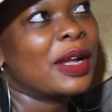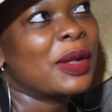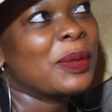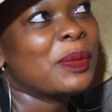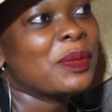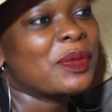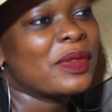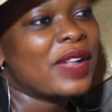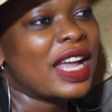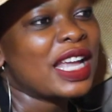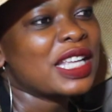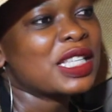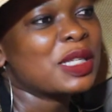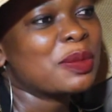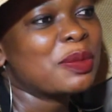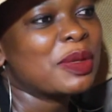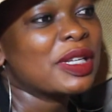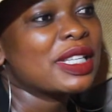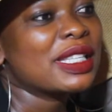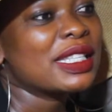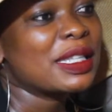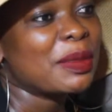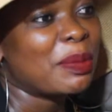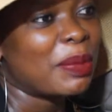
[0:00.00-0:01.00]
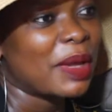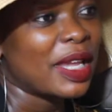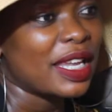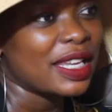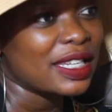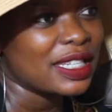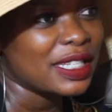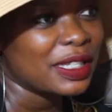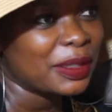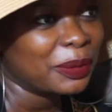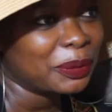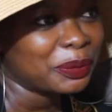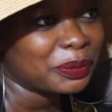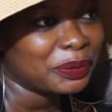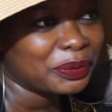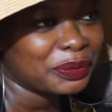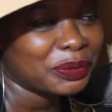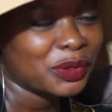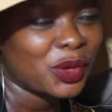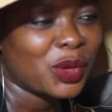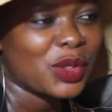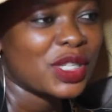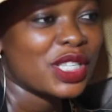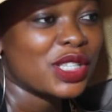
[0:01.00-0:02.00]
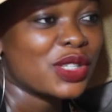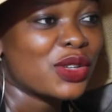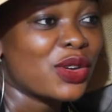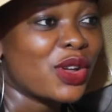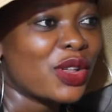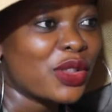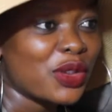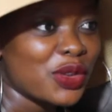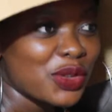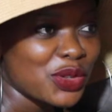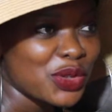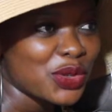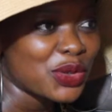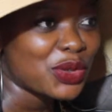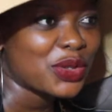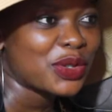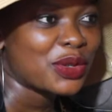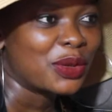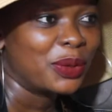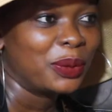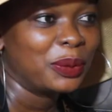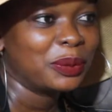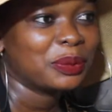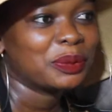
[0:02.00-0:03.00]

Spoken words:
I speak Sepedi, which is Northern Sotho.